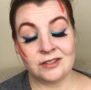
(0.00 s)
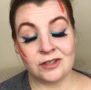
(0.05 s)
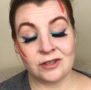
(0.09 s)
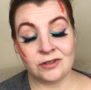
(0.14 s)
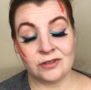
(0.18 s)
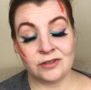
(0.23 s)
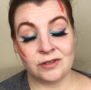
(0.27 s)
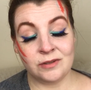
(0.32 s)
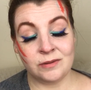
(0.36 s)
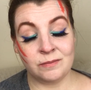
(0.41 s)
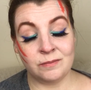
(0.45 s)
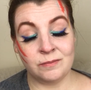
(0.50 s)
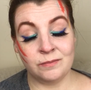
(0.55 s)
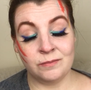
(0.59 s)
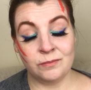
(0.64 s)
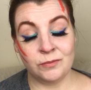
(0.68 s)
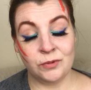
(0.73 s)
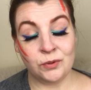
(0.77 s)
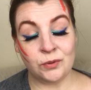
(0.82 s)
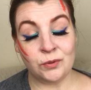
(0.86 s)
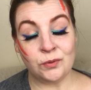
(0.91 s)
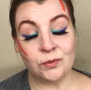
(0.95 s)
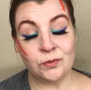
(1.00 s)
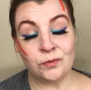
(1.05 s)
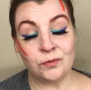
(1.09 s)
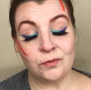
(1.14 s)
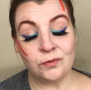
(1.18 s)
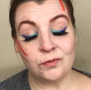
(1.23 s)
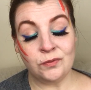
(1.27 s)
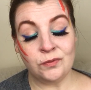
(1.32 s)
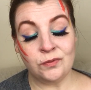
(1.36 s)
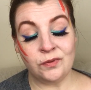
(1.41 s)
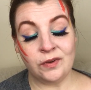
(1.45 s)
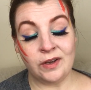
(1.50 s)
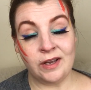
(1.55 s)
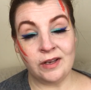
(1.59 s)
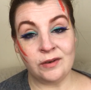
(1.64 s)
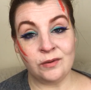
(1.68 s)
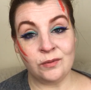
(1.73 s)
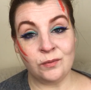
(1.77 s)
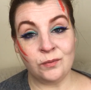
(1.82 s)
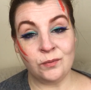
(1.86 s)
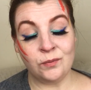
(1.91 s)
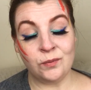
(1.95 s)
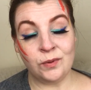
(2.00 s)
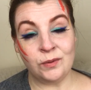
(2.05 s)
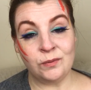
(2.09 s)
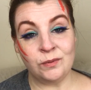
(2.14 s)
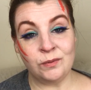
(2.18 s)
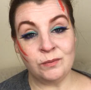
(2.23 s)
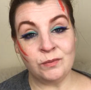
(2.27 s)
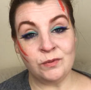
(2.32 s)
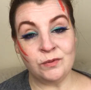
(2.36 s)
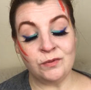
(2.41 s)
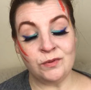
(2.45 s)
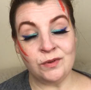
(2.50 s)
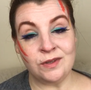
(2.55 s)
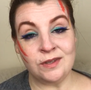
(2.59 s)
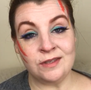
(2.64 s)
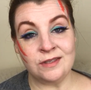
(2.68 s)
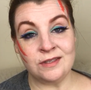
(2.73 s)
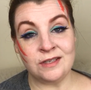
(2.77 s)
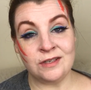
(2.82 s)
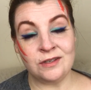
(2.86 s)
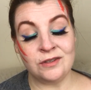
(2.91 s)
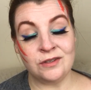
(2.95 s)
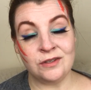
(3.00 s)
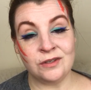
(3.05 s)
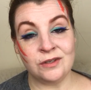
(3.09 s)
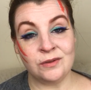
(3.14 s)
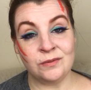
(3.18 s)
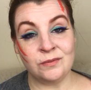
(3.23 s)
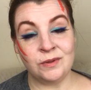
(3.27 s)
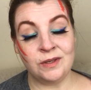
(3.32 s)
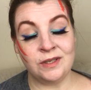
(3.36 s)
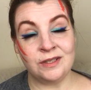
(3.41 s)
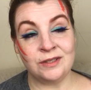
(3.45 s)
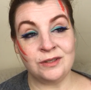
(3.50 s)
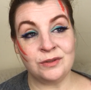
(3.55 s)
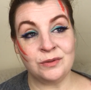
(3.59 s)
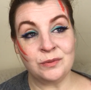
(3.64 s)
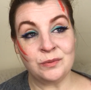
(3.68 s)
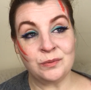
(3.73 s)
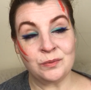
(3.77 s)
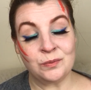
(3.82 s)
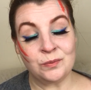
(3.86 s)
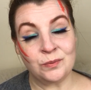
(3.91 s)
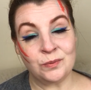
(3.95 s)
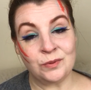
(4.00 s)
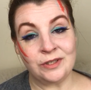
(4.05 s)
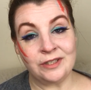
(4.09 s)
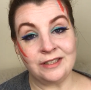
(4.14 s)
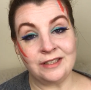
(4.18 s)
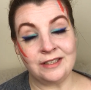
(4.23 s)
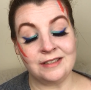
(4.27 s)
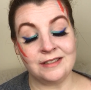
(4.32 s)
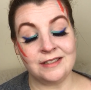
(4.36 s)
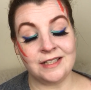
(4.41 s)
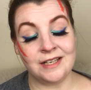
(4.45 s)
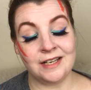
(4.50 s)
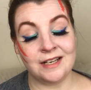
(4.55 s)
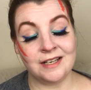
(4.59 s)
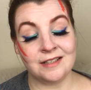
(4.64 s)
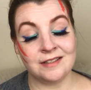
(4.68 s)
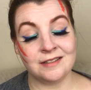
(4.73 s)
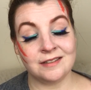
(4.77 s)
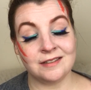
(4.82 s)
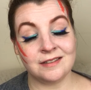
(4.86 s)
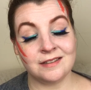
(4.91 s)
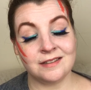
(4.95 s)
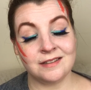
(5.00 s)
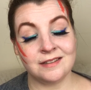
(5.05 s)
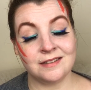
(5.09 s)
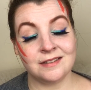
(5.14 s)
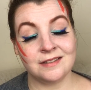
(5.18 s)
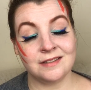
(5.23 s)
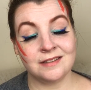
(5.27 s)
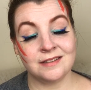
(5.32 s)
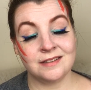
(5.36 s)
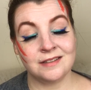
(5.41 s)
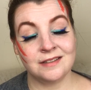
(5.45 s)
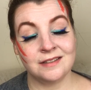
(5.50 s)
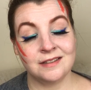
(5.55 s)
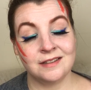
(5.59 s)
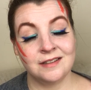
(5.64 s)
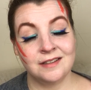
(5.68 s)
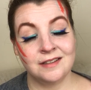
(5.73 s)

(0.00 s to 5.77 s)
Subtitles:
I start to move. And when we move to the center and we get to really dance,